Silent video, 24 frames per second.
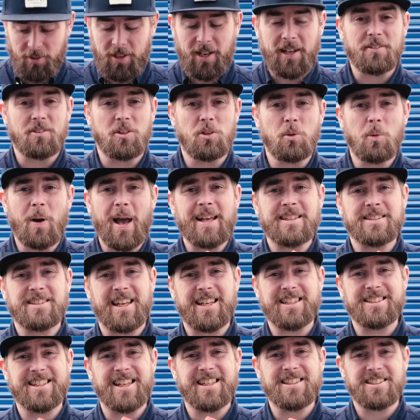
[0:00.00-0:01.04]
I got the new
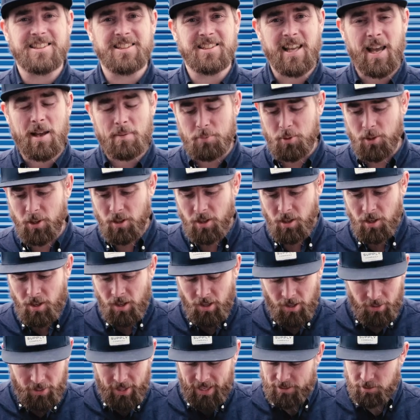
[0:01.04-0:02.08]
SXS adapter.
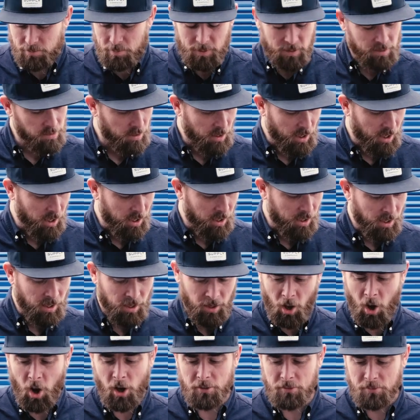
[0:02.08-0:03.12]
That's been uh,
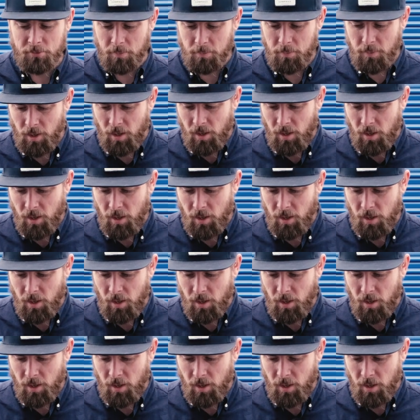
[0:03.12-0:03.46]
awesome.